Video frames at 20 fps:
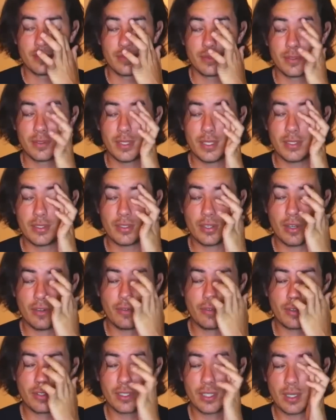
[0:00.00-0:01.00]
Sit
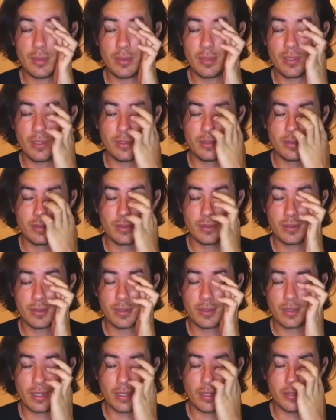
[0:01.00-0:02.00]
comfortable,
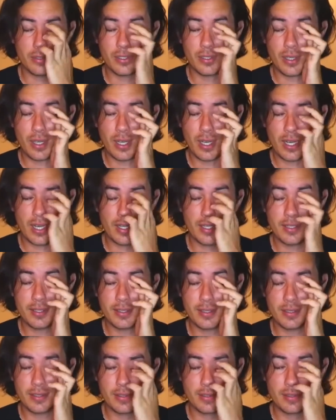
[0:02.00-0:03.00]
close your
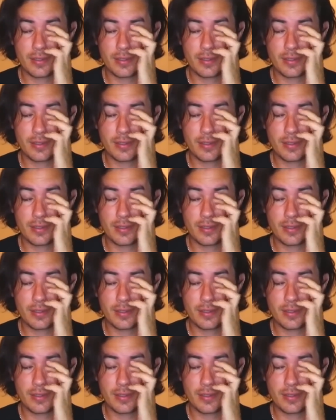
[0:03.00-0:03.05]
eyes,